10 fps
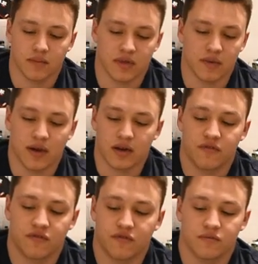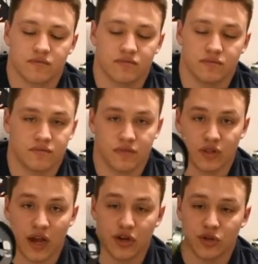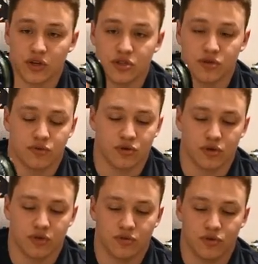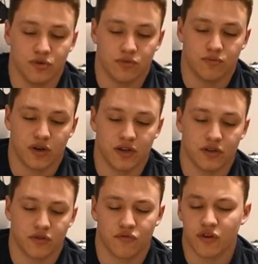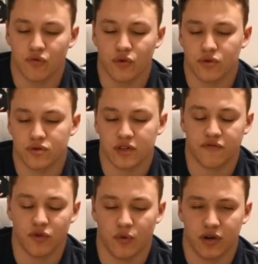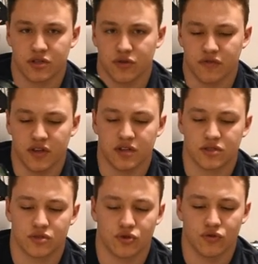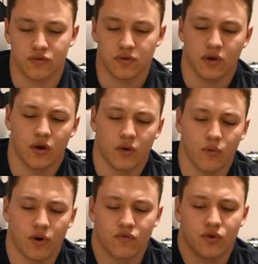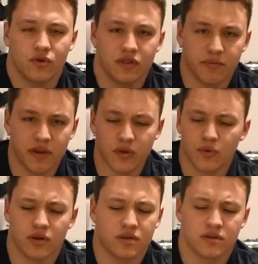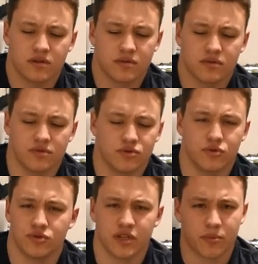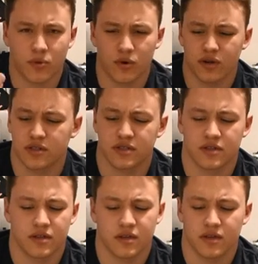The amount of line you can do probably 3 rolls if you wanted to of this, 1 roll of the big one, 2 separate ones.